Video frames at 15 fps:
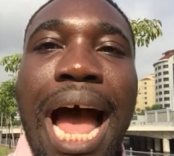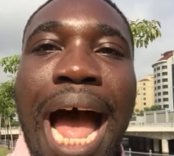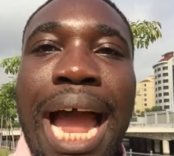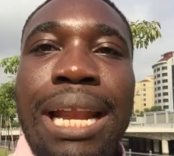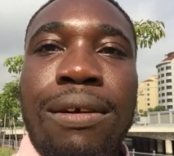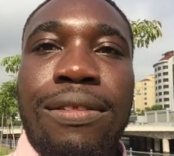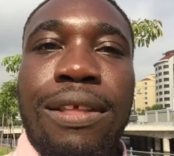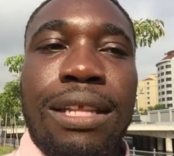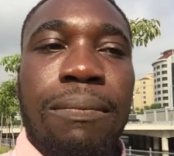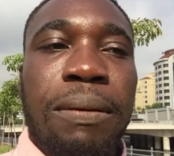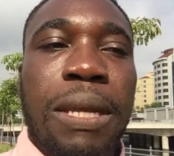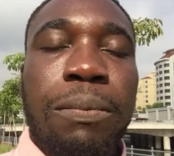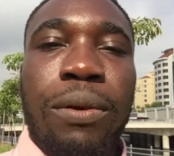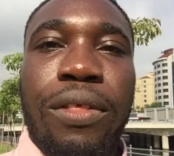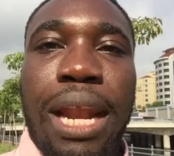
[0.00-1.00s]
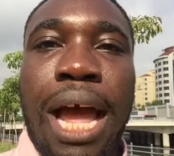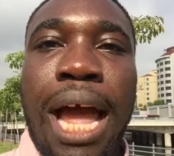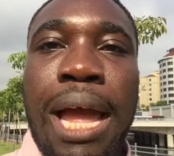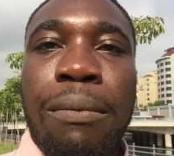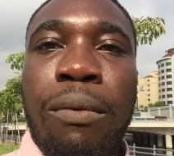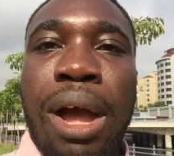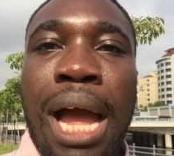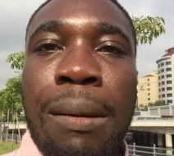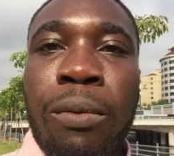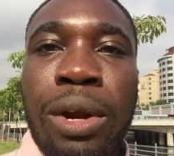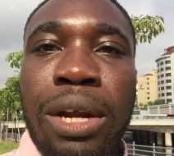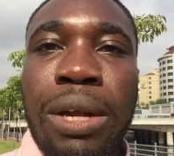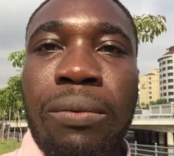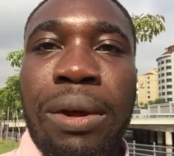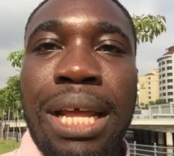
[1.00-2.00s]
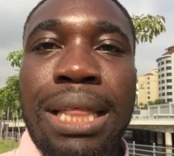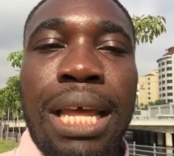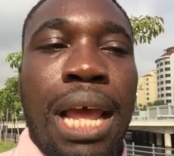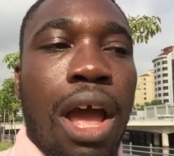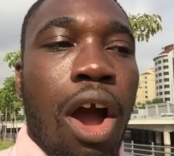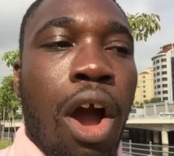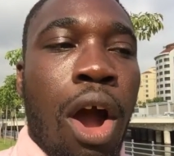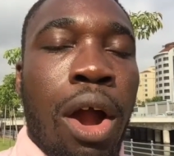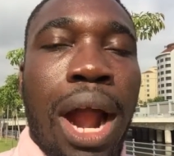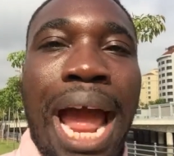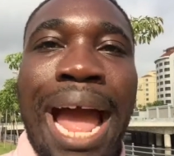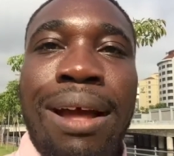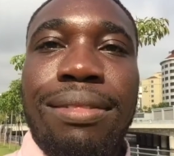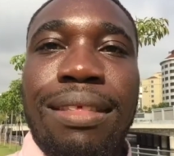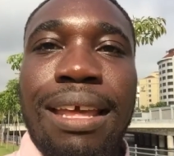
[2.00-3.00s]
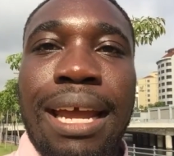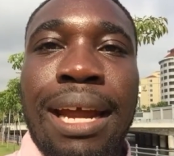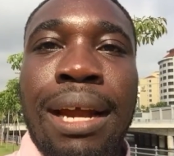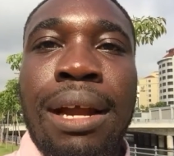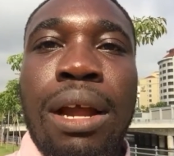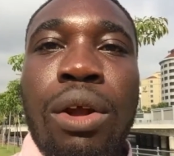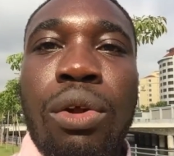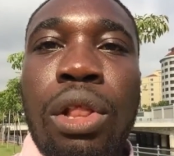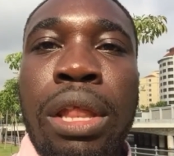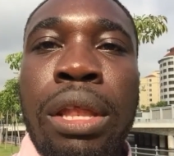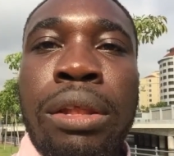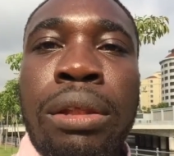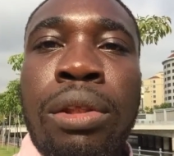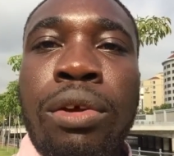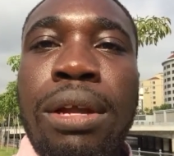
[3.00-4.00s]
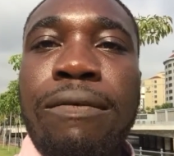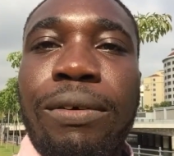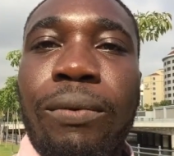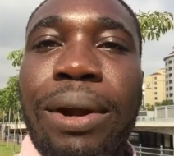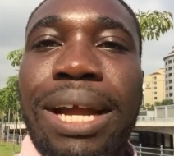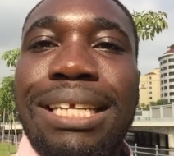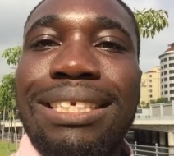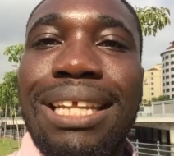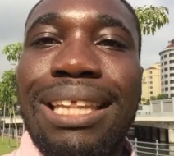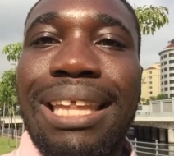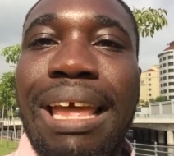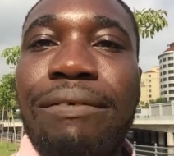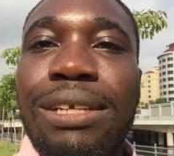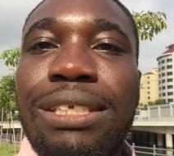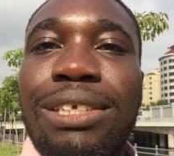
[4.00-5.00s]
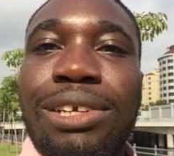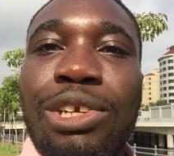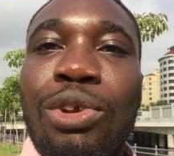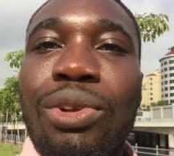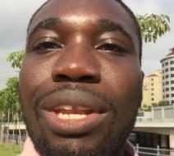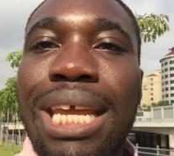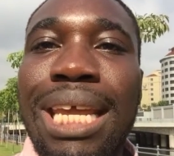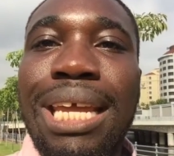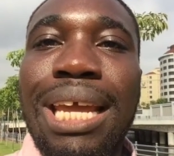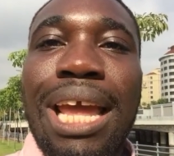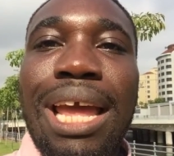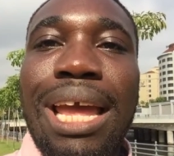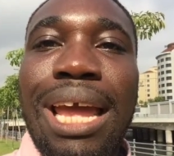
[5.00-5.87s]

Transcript: I know that the people that I'm working with are out there looking for ways to leverage their unique,